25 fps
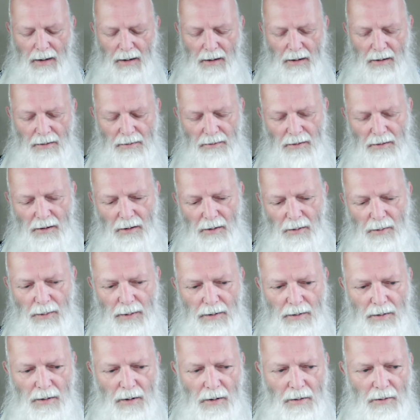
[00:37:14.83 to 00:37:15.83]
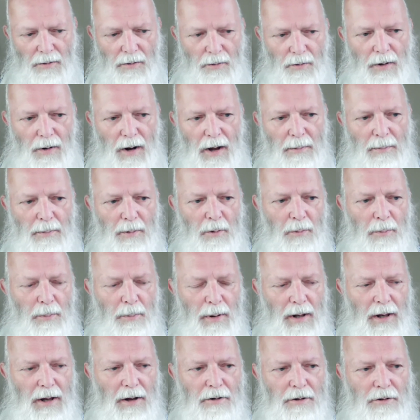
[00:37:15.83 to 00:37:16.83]
So we don't rape or
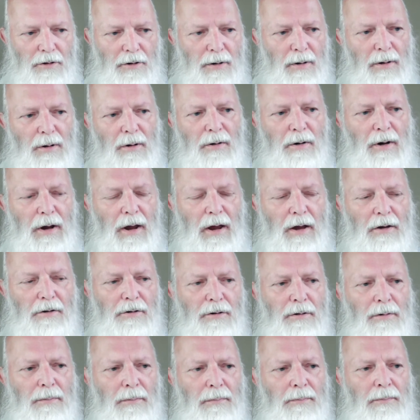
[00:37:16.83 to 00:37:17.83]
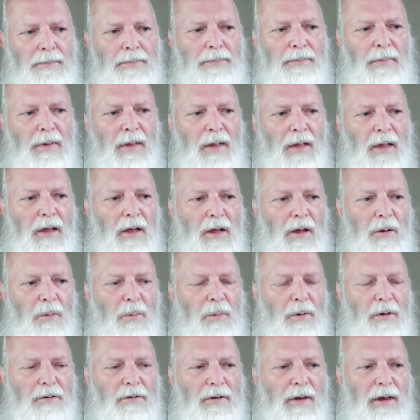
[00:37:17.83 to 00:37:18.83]
pillage creation.
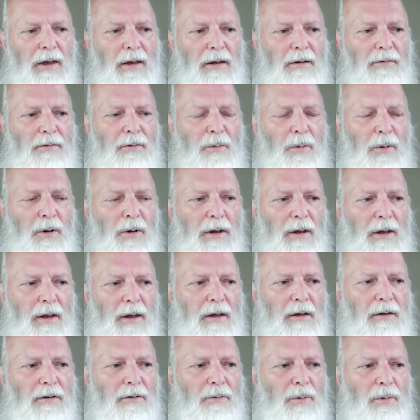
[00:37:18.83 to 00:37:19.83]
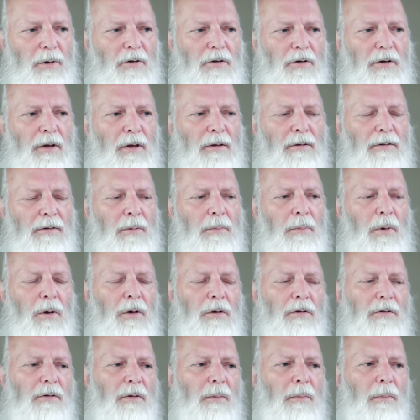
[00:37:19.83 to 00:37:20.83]
We see it for what it is, which is the
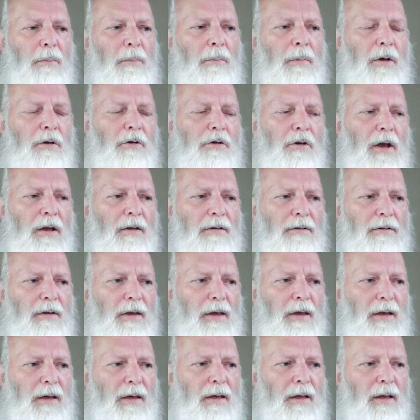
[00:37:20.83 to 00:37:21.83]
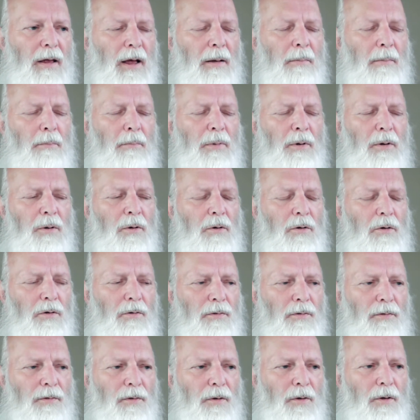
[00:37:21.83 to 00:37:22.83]
most majestic and
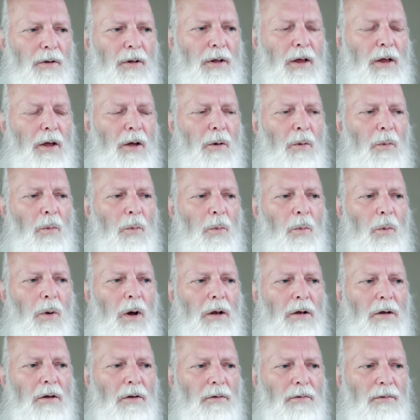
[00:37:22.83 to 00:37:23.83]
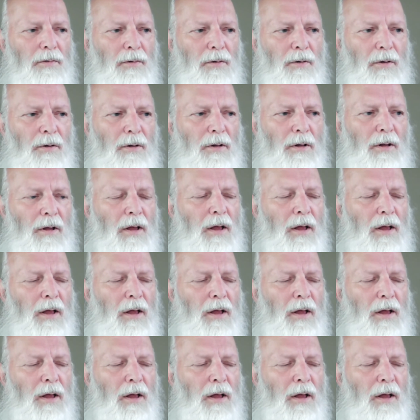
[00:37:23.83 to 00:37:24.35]
beautiful, wonderful